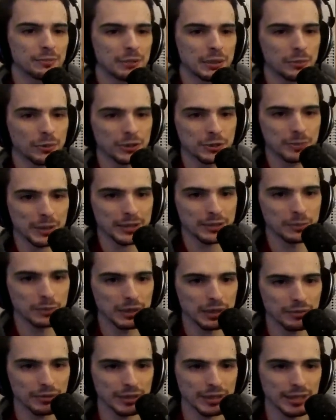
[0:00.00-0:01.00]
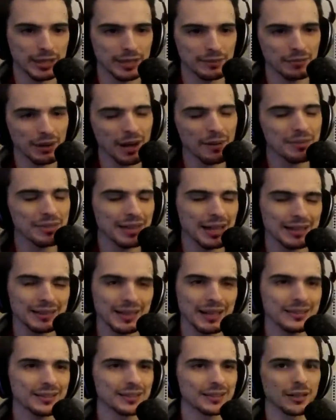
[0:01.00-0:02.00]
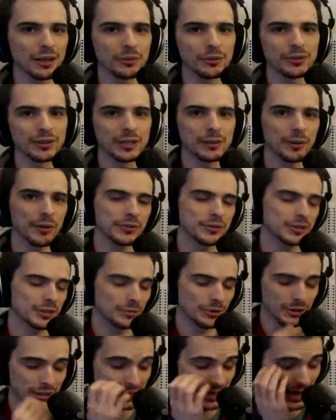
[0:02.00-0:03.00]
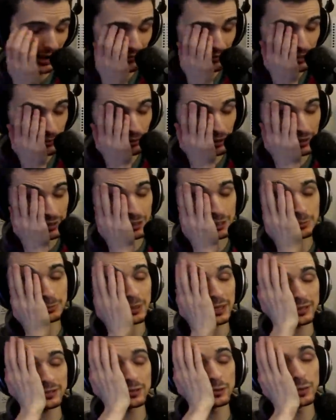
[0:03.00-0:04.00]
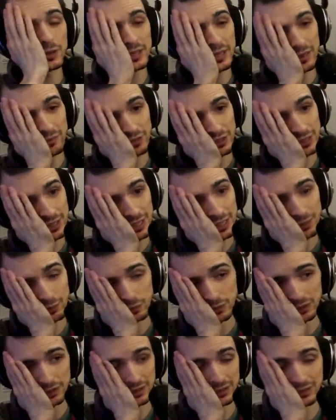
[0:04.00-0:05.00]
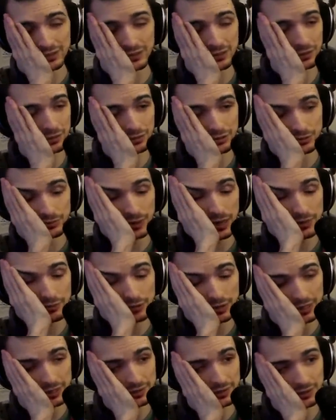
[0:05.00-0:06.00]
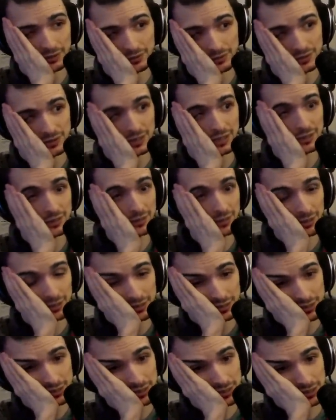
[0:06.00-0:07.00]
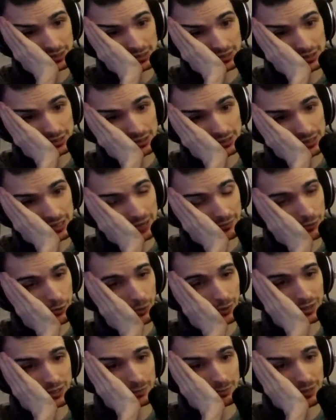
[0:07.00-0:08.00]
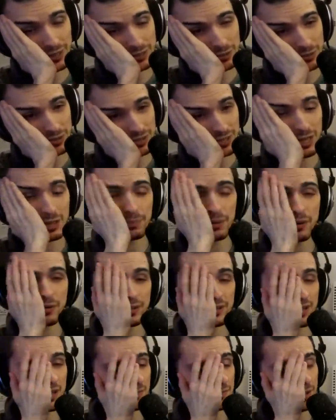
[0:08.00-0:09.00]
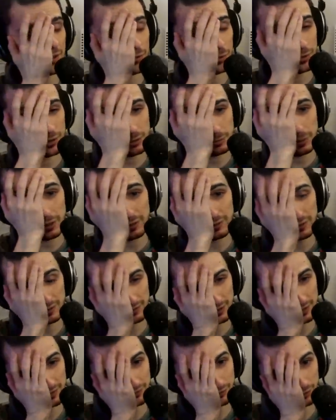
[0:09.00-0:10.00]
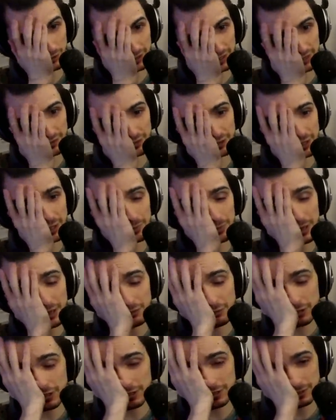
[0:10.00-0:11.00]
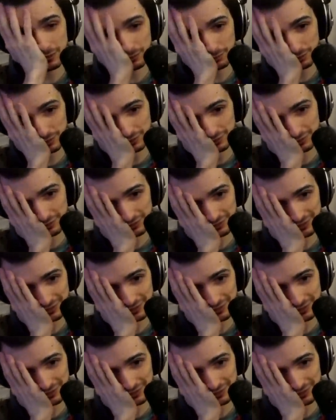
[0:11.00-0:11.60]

People expect to win every game. I, that, that's another thing about this community. Everybody expects to win every game. This is a Survivor and Killer sided thing. Everyone expects to escape every game. Everyone expects to get a 4K every game. Every single person.